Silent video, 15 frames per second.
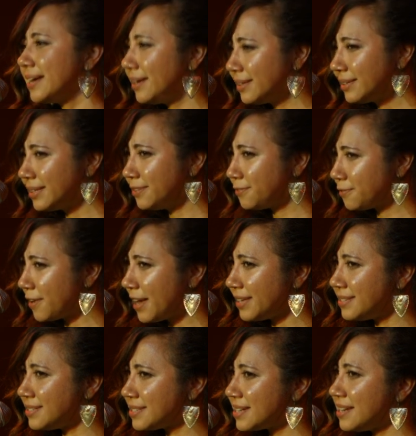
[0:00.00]
ugly
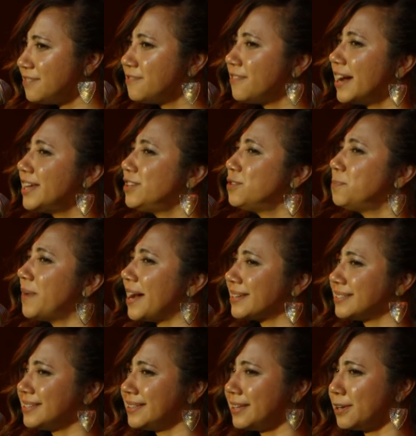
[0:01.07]
friend invite you
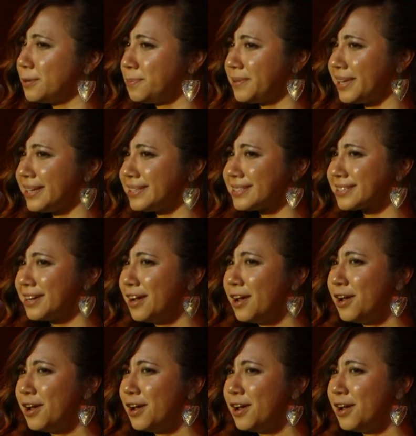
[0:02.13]
back to their place